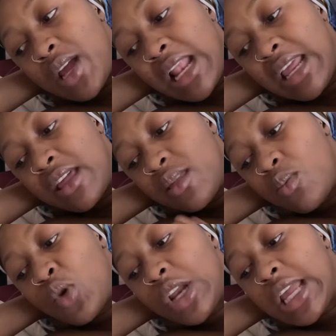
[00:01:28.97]
early in the
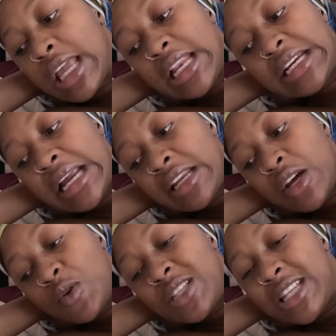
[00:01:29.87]
morning and right
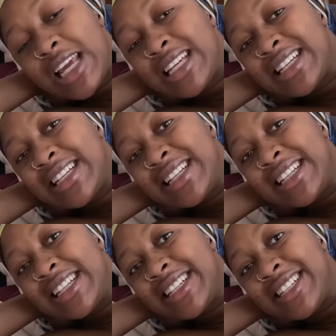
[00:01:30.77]
now it's like
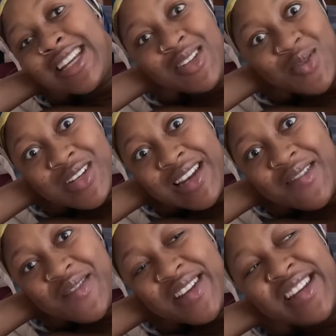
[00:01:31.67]
10 to
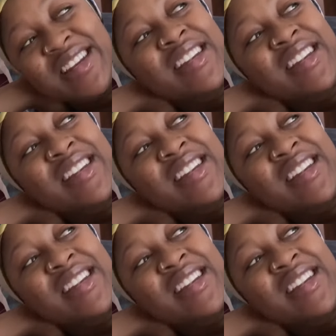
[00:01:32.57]
11